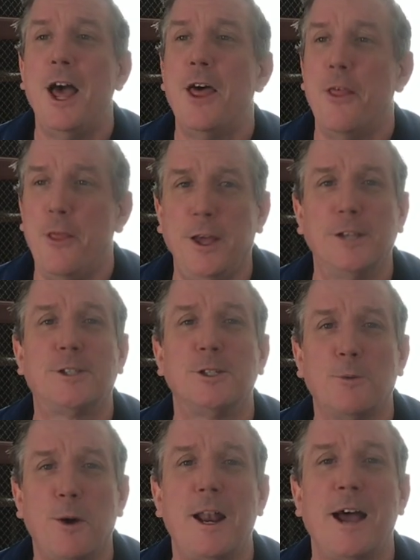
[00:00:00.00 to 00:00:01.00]
this is
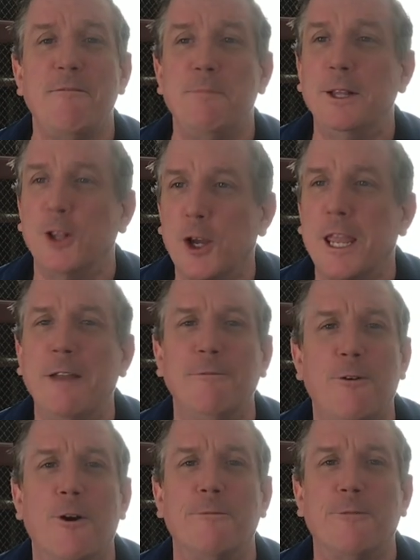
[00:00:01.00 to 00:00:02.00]
what I've been looking
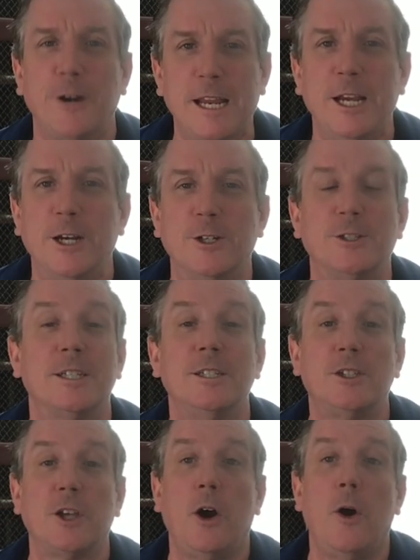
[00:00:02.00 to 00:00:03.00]
for for years. And
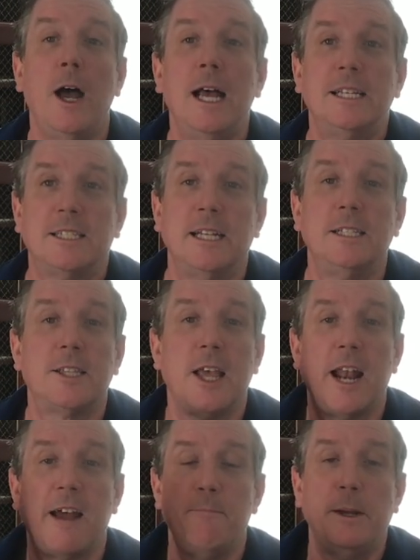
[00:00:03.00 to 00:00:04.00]
so since
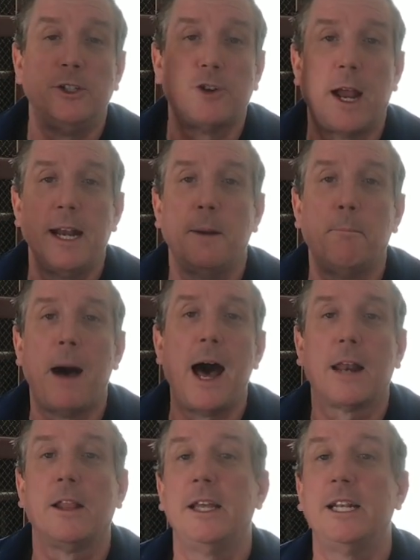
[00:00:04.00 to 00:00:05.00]
then, I've been trying to
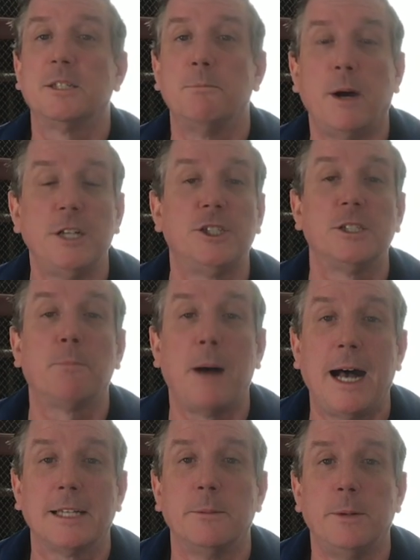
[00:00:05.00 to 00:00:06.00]
model it as much as
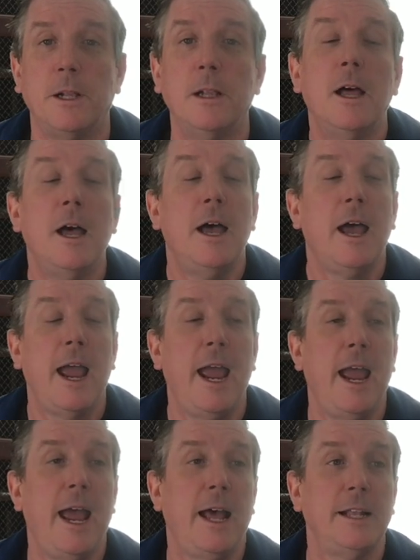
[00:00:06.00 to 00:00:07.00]
possible.
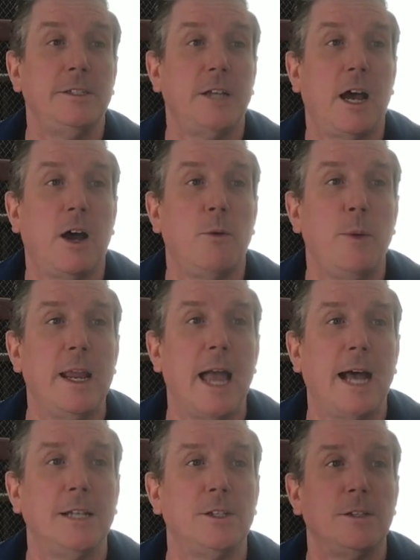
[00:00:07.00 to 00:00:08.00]
And uh, we
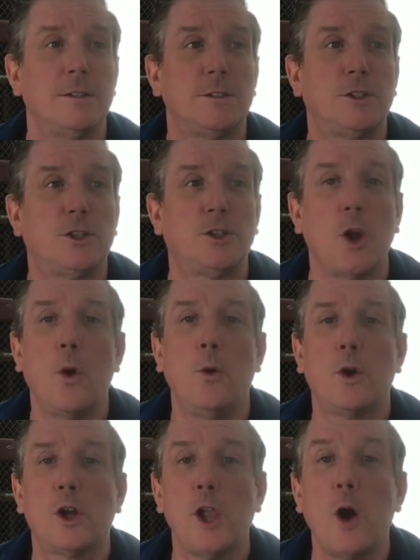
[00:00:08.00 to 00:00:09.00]
got so
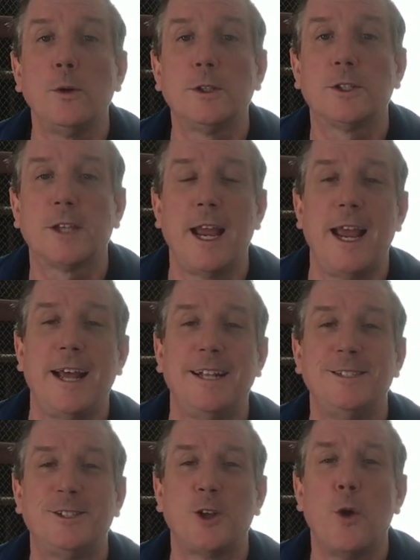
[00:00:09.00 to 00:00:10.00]
close
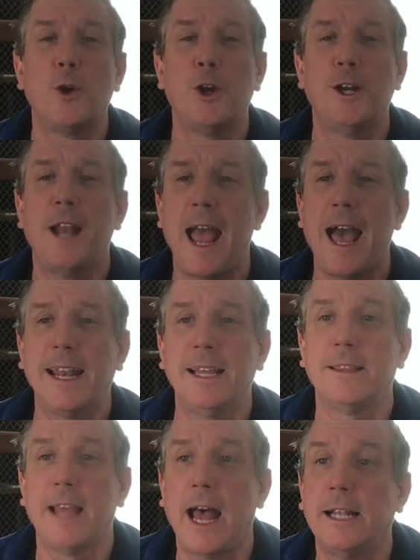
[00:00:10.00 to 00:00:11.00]
and so good at
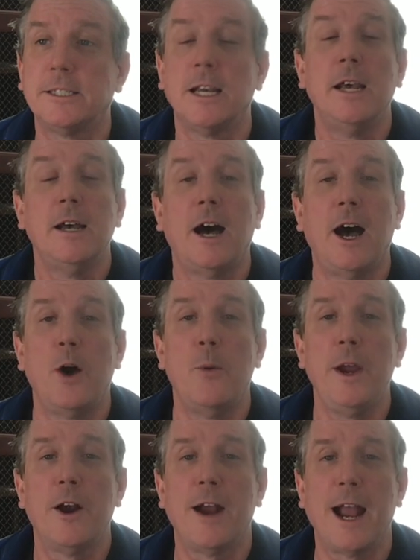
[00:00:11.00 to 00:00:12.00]
it that uh,
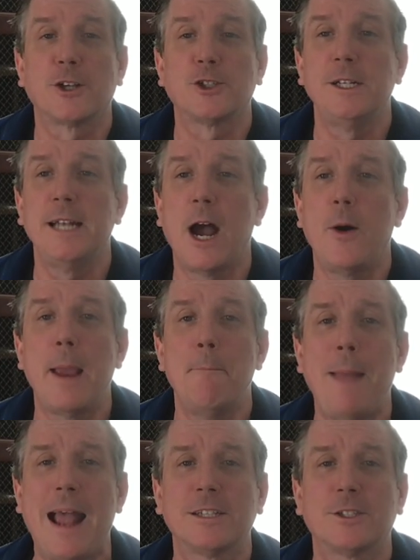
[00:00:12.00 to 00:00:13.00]
we are actually now a
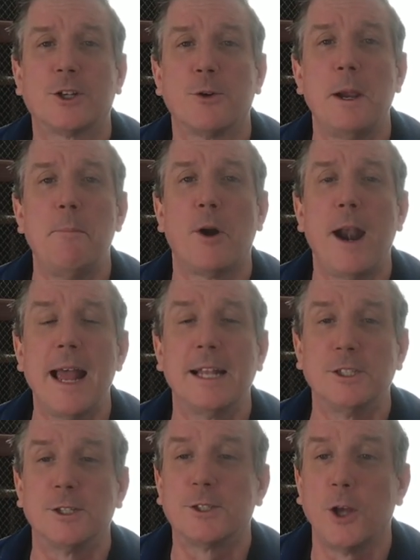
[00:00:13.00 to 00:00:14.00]
mastery
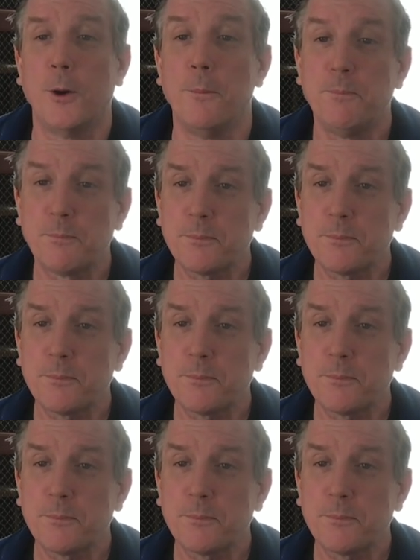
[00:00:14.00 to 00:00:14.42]
brand. So